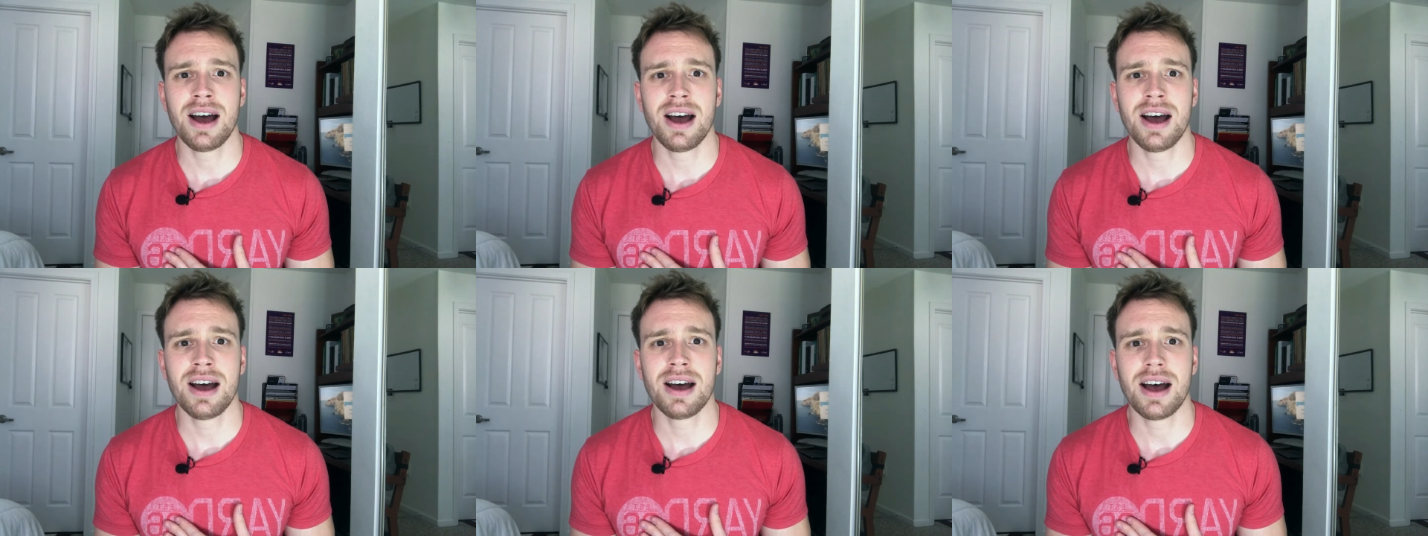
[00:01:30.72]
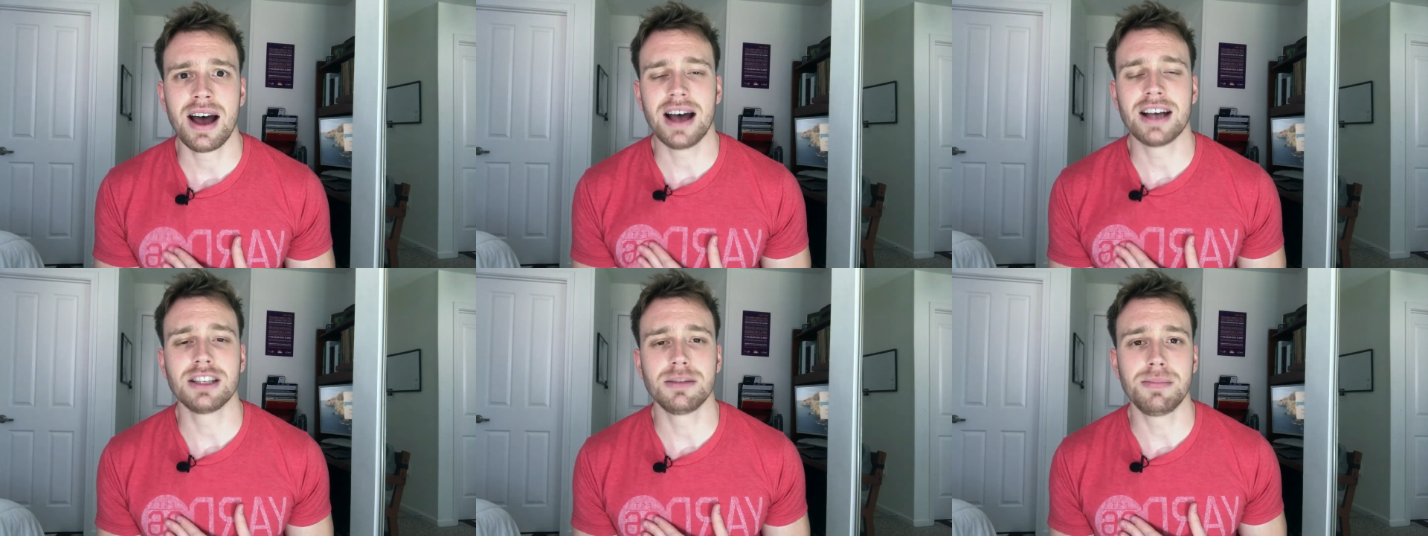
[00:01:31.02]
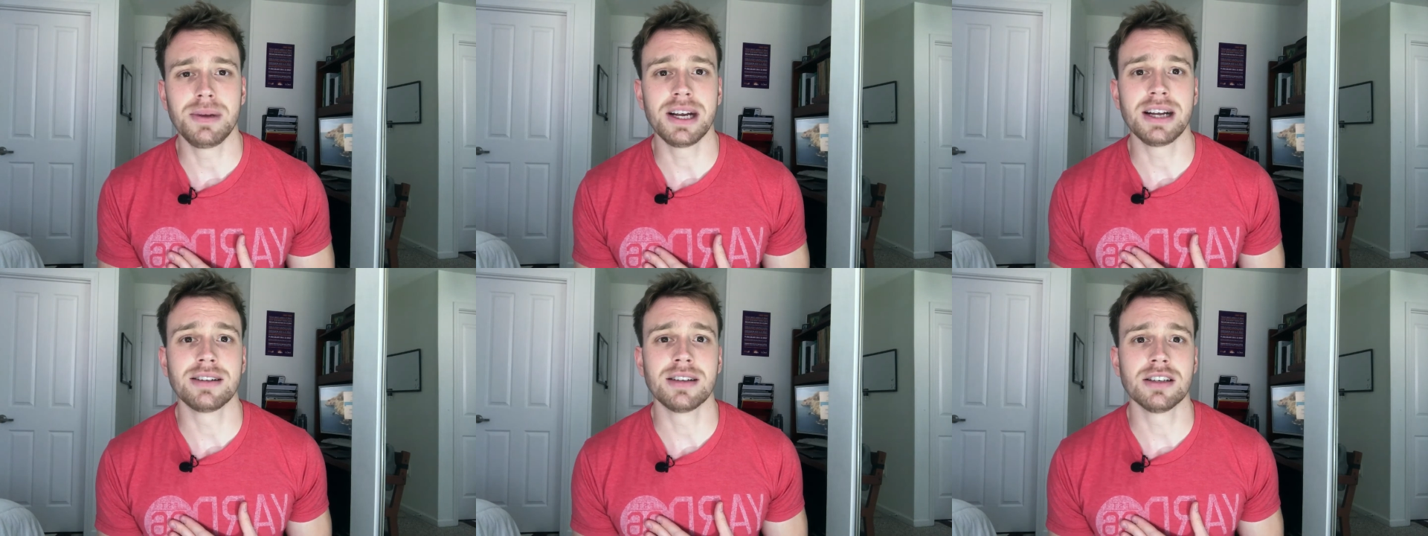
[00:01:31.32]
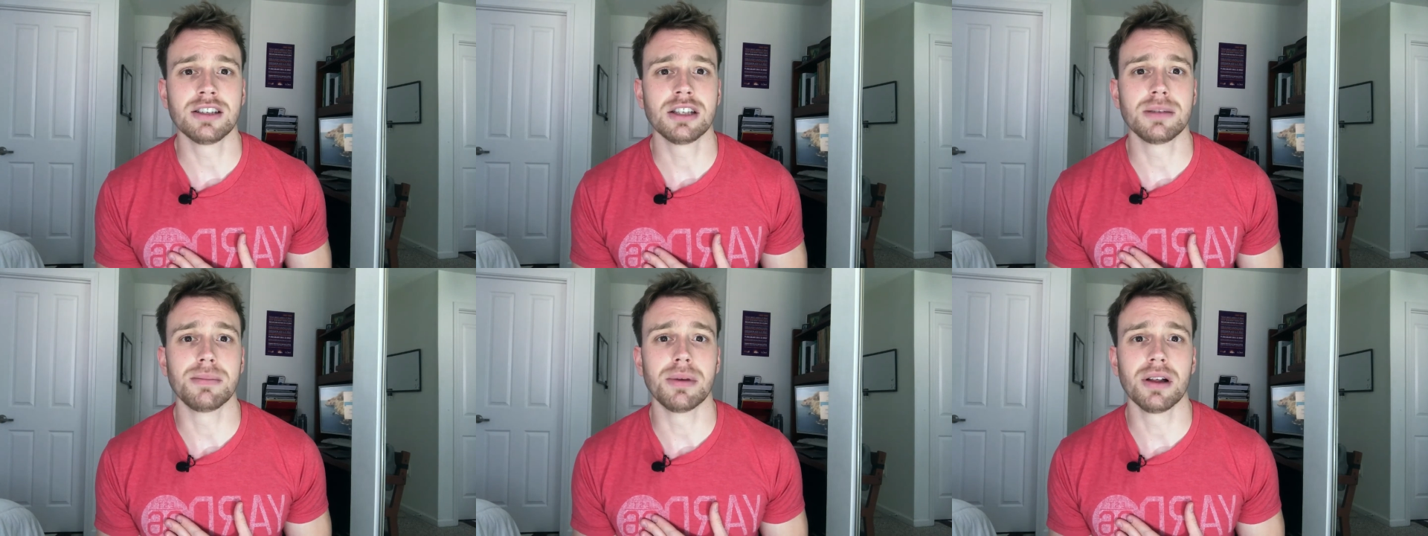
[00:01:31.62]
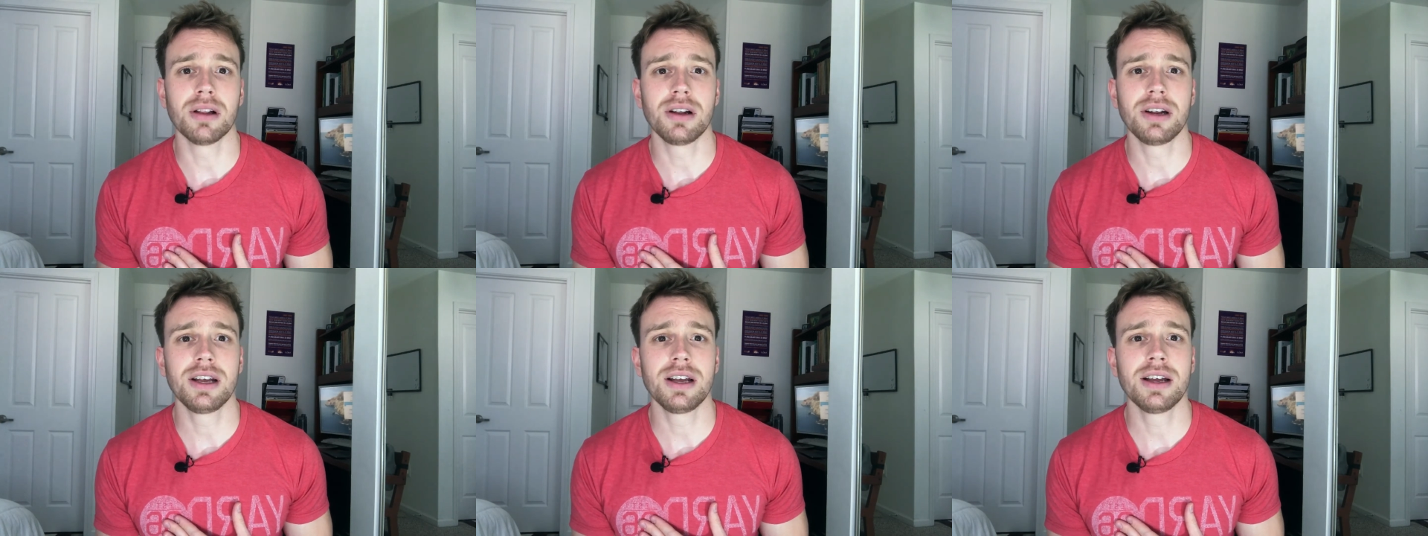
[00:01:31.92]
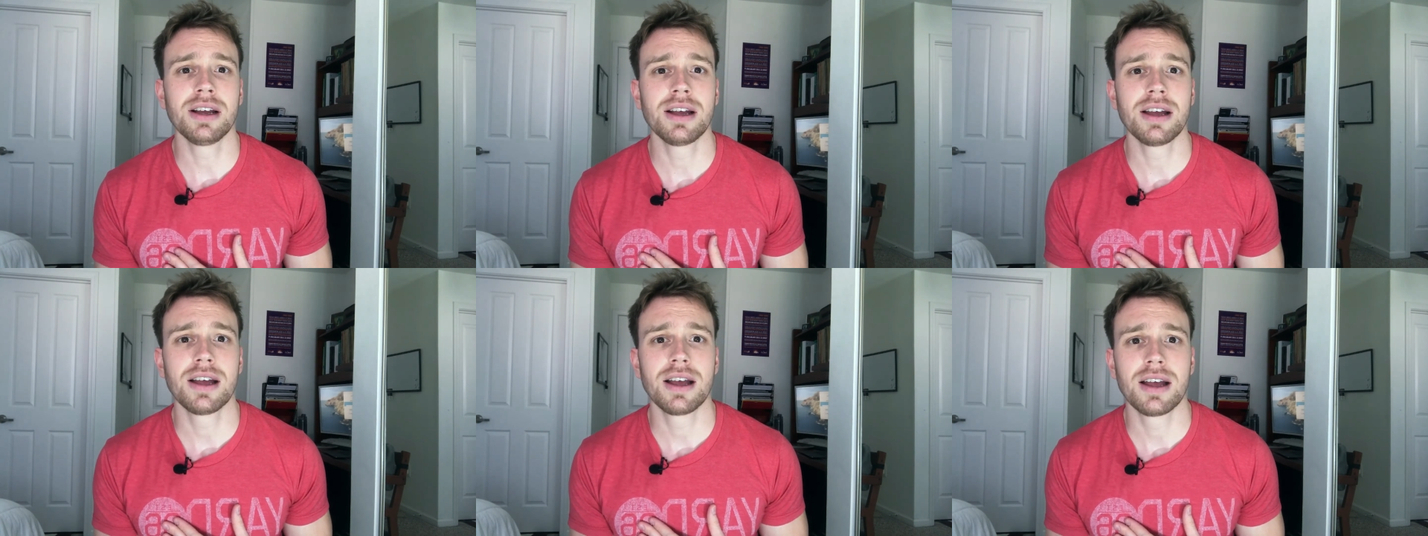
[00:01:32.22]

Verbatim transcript: uh, as being a disability